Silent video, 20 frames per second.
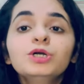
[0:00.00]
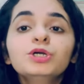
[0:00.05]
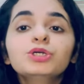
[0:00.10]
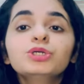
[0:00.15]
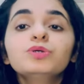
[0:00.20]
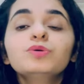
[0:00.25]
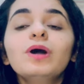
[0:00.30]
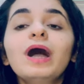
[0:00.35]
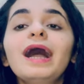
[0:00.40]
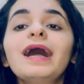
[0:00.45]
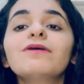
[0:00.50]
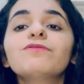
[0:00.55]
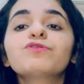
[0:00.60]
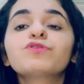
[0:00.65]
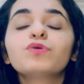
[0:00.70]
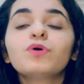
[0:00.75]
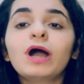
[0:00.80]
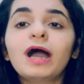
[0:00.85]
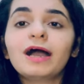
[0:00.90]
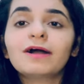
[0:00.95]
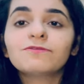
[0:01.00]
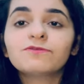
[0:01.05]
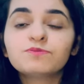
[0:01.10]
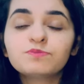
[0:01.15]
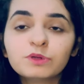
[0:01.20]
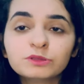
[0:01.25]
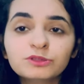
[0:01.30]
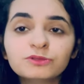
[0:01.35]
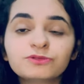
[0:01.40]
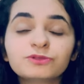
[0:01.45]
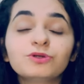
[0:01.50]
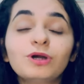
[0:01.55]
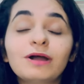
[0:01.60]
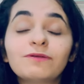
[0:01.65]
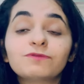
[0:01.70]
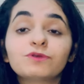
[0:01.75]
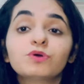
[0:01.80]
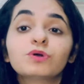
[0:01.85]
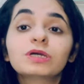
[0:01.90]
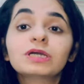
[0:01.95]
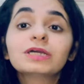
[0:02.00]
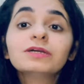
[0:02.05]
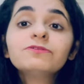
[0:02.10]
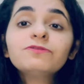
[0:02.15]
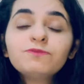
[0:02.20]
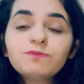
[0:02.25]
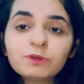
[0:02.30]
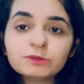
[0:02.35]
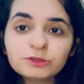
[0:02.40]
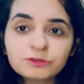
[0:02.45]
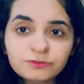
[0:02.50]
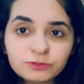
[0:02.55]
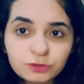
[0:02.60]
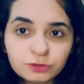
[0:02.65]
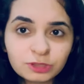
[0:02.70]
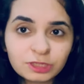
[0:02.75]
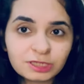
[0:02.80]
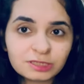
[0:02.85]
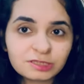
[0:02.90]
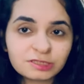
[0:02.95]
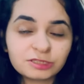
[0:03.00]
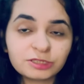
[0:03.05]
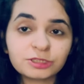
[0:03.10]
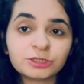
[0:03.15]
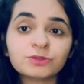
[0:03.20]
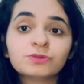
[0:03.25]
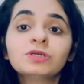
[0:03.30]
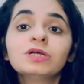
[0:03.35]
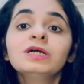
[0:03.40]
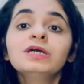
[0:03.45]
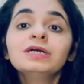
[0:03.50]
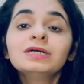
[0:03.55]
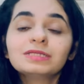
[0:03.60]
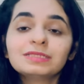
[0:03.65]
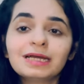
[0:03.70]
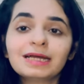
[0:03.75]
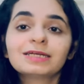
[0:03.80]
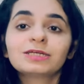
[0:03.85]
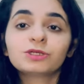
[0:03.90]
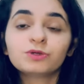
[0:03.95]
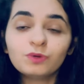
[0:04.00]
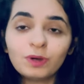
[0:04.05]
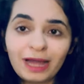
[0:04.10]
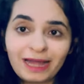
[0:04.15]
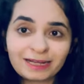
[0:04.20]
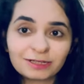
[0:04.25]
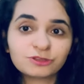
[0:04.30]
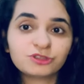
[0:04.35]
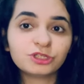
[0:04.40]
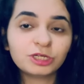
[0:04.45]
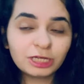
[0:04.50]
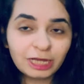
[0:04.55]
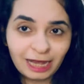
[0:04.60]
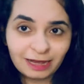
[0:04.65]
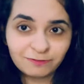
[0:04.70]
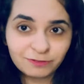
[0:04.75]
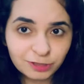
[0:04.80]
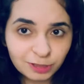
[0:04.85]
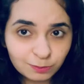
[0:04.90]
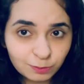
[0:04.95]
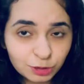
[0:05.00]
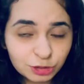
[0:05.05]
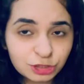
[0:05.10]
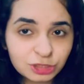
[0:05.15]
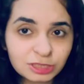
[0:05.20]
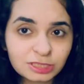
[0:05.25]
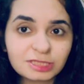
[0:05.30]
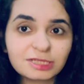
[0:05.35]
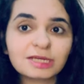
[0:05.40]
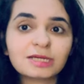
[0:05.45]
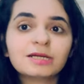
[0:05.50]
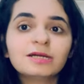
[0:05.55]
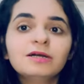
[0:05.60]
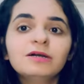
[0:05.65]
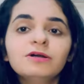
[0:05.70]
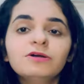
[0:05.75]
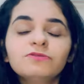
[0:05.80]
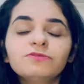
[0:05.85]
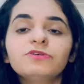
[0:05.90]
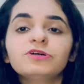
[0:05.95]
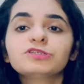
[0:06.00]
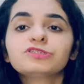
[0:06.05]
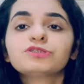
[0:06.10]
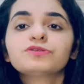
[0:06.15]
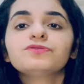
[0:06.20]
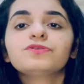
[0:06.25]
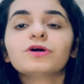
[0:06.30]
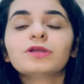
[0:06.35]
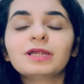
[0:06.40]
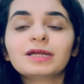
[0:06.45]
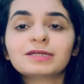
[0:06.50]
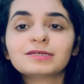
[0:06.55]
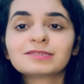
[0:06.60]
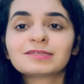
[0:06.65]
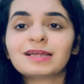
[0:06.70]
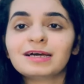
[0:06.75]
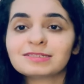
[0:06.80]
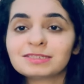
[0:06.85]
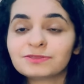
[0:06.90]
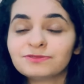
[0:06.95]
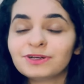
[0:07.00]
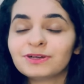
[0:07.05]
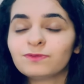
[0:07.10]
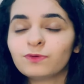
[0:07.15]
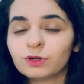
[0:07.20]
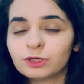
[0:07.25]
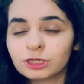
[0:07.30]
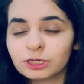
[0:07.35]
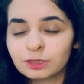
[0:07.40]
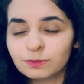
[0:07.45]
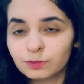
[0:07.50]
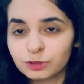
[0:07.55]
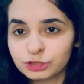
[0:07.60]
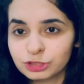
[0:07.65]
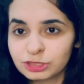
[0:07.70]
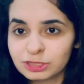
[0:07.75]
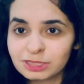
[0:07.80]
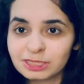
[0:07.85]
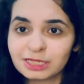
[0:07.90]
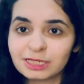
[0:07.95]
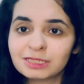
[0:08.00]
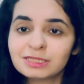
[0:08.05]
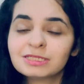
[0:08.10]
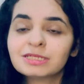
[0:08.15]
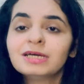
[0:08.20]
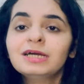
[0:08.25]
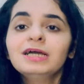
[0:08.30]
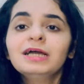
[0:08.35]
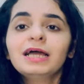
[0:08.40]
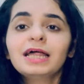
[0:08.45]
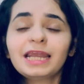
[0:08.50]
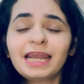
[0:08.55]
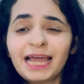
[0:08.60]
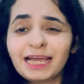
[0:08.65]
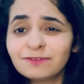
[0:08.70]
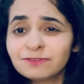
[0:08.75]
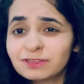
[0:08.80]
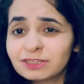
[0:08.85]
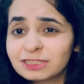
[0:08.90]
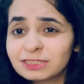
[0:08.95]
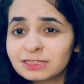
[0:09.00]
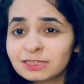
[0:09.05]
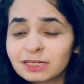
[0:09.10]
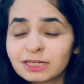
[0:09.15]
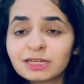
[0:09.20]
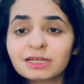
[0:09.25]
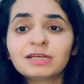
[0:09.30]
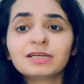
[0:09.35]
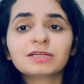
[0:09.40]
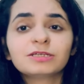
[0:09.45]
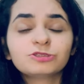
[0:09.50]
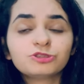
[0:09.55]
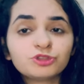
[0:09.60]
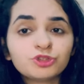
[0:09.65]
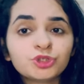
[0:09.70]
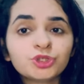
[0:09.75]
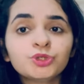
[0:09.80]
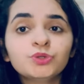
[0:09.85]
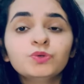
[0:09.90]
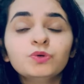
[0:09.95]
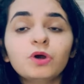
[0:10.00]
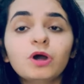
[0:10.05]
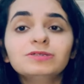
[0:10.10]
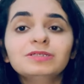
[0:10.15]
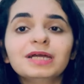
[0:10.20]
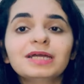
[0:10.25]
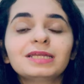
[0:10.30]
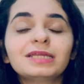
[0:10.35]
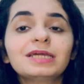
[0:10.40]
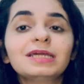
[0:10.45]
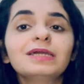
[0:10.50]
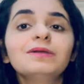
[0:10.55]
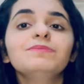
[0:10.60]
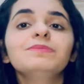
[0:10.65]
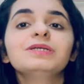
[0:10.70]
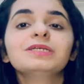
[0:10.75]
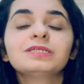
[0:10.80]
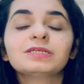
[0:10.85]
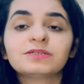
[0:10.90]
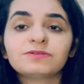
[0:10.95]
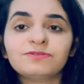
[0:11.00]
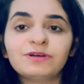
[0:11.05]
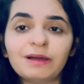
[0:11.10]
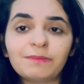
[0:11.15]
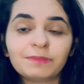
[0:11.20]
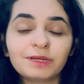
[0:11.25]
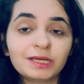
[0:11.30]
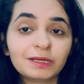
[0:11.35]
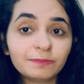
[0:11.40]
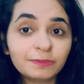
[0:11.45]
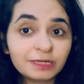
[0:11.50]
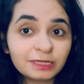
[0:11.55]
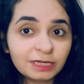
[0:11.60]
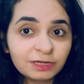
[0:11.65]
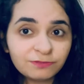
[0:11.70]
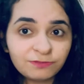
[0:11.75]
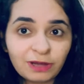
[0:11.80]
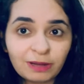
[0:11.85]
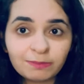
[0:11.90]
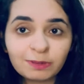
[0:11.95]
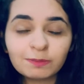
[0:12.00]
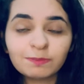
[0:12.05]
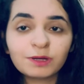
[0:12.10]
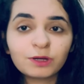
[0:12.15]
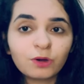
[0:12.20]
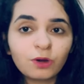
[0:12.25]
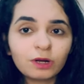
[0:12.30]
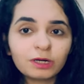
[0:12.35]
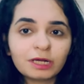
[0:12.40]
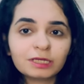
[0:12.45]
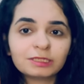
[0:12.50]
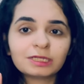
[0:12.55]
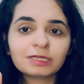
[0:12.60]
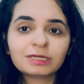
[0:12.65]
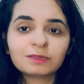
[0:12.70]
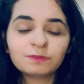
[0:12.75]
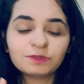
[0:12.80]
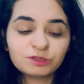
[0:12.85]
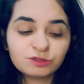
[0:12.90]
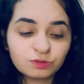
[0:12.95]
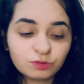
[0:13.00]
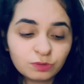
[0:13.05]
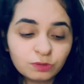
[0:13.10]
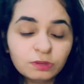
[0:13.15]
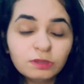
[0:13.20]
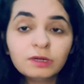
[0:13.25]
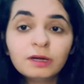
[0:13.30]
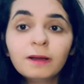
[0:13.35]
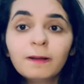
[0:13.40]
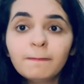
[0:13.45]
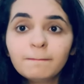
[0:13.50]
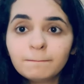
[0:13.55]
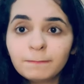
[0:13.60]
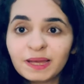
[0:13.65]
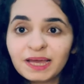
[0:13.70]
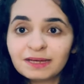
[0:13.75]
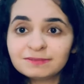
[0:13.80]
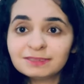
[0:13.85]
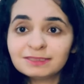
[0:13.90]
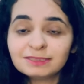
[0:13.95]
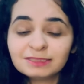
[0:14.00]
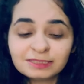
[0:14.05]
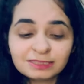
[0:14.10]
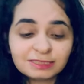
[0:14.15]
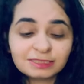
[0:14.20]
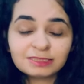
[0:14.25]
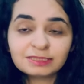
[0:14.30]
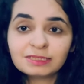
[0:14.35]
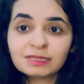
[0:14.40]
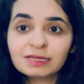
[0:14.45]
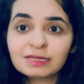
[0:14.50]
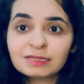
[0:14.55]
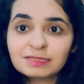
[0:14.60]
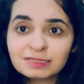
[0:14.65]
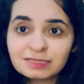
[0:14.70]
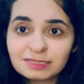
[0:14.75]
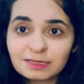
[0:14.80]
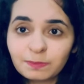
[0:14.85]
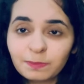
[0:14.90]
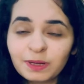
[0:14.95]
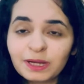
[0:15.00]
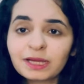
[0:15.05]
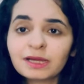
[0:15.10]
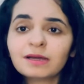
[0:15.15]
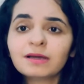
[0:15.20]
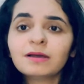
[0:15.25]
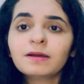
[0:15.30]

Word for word: you have to have proof you have to give proof to the institute that you actually have an emergency first of all let us classify what an emergency is life threatening illness to you or any immediate family immediate family mein kaun aata ye bhi suno parents sibling